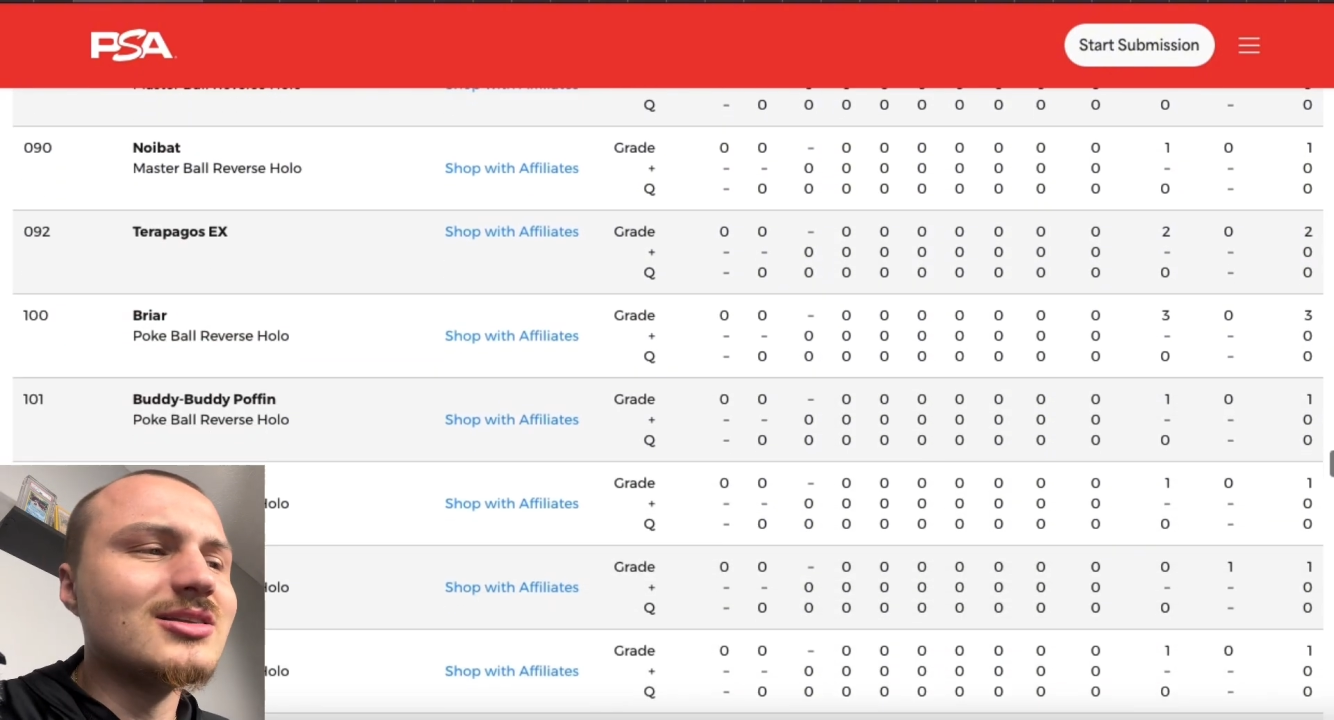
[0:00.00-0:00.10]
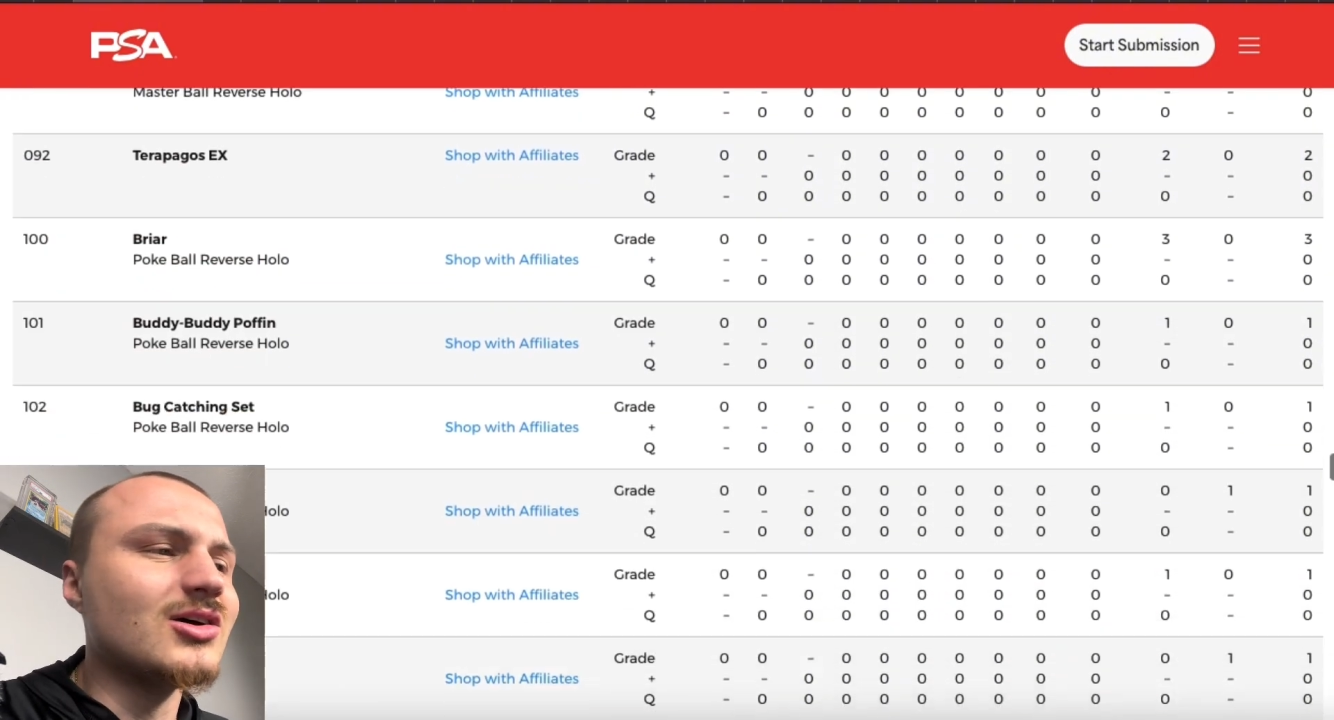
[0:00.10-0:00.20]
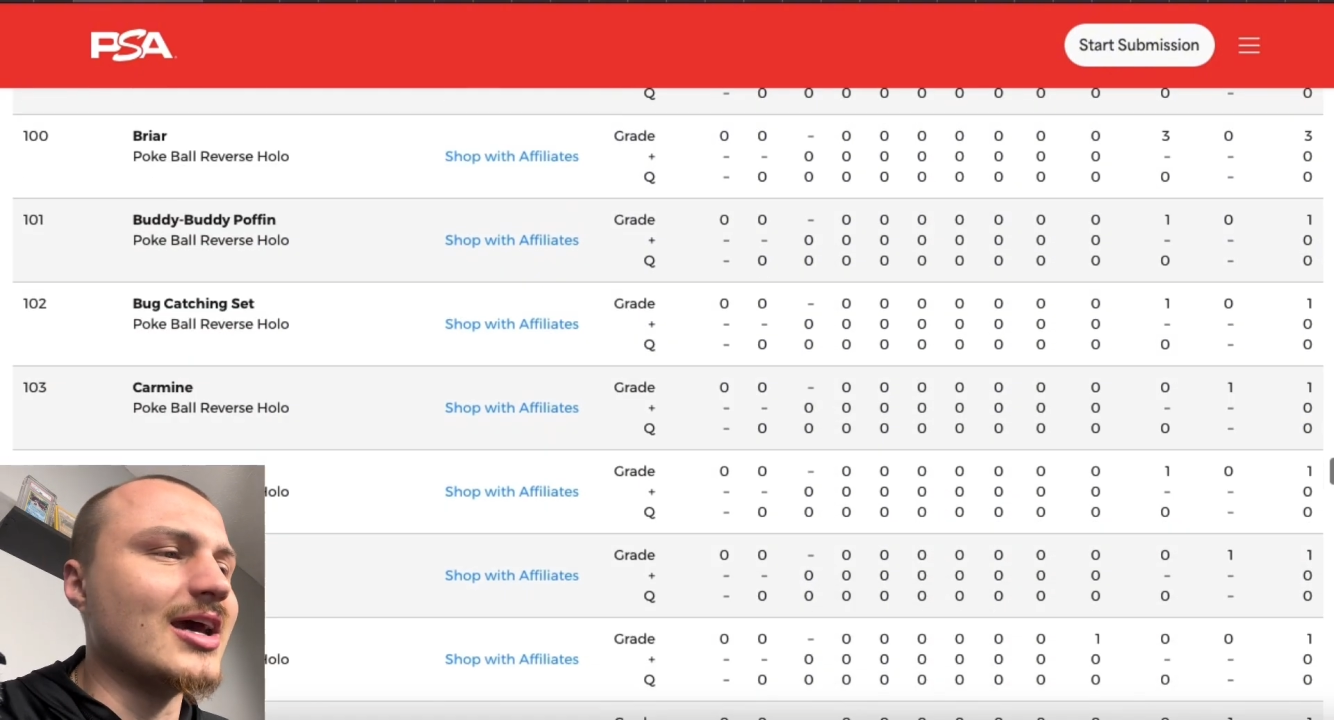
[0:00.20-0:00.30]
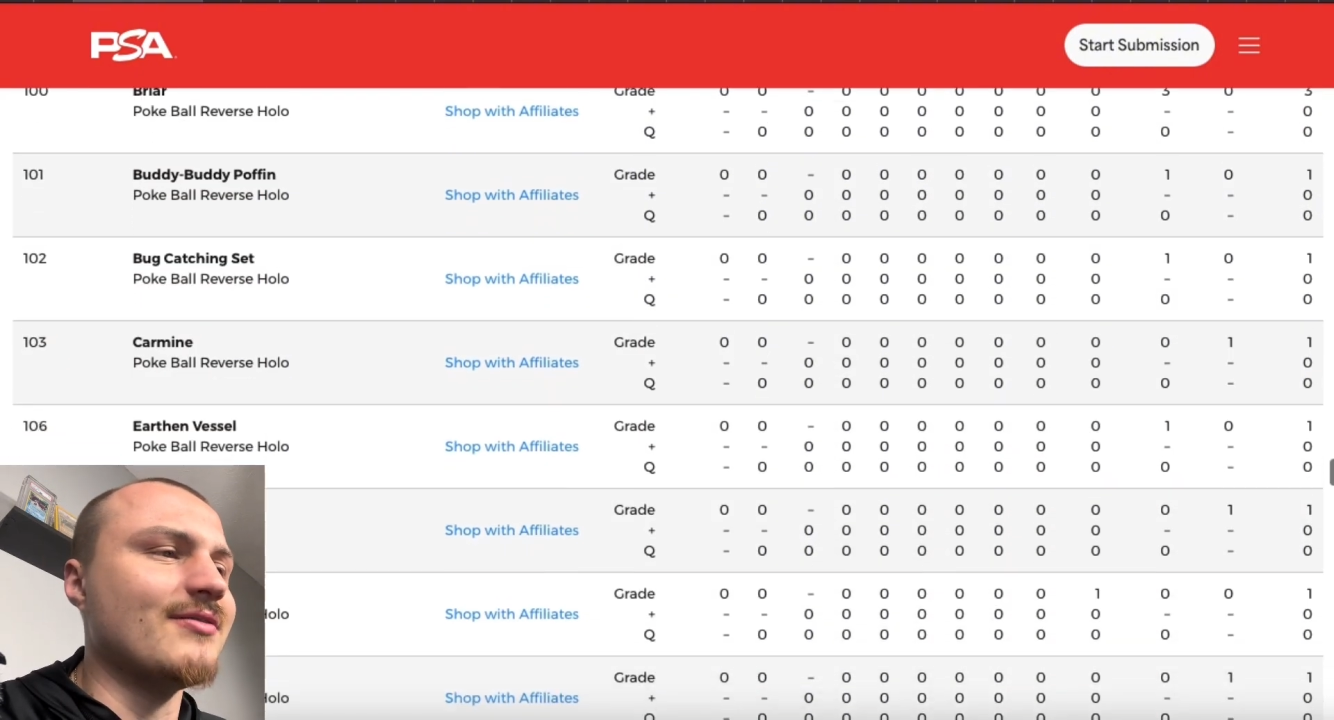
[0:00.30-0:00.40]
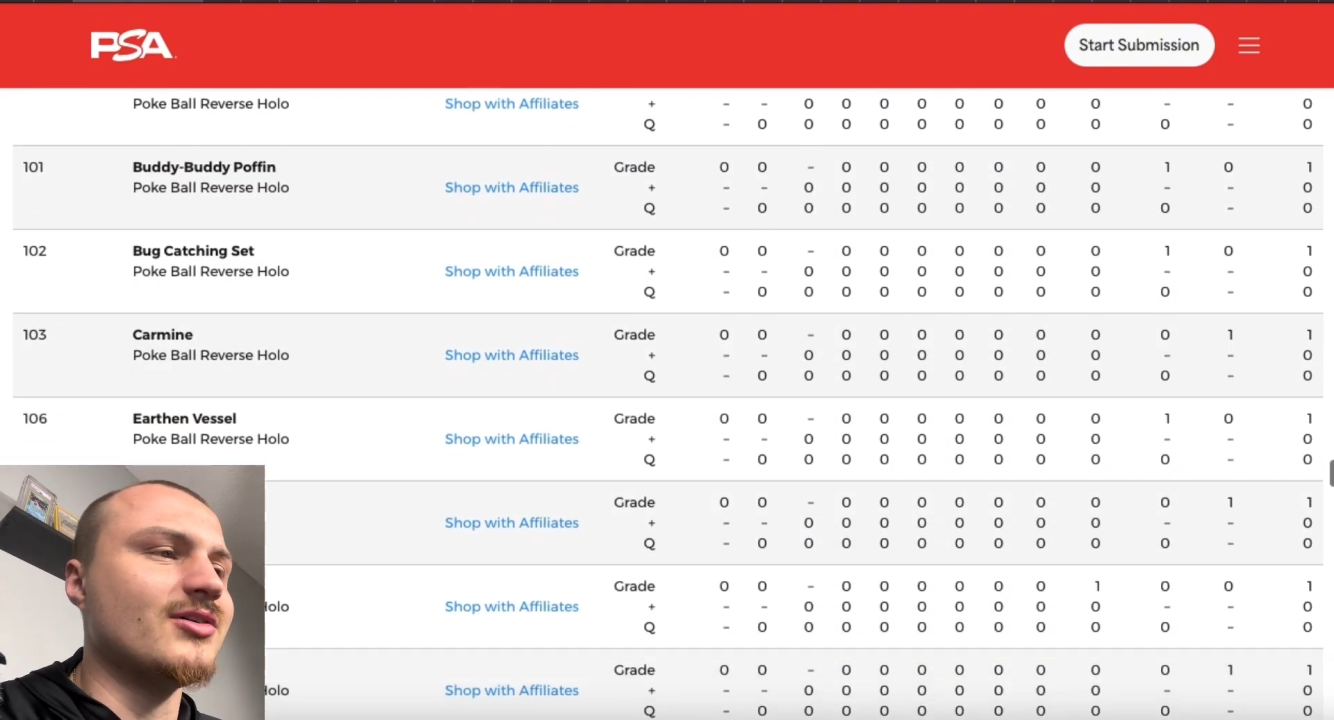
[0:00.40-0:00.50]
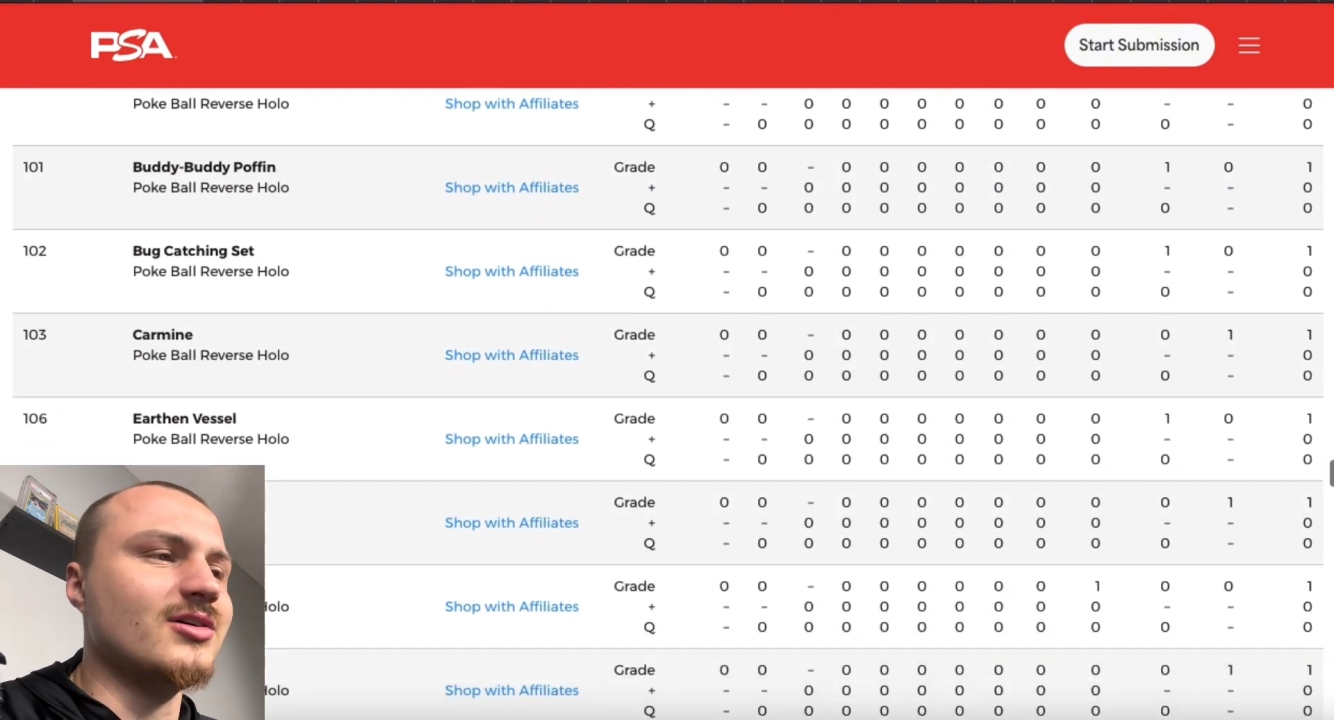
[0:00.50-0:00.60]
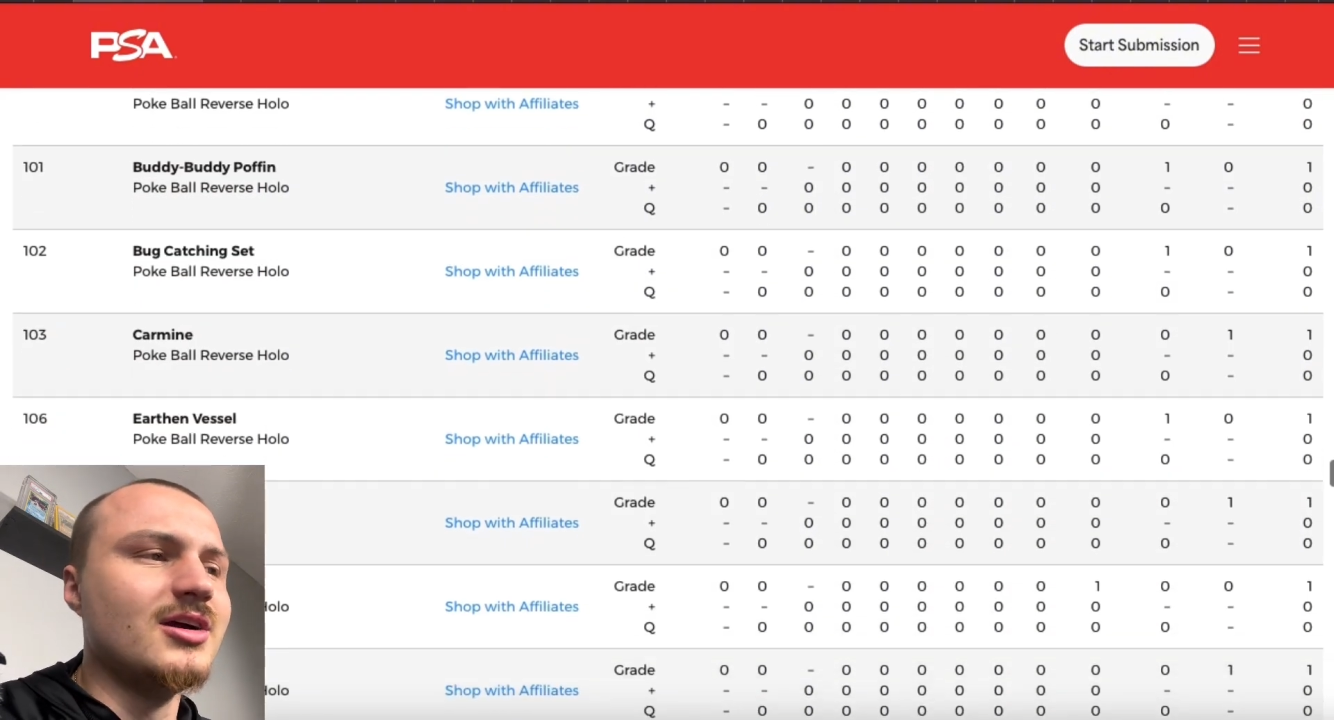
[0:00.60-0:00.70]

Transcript: look after,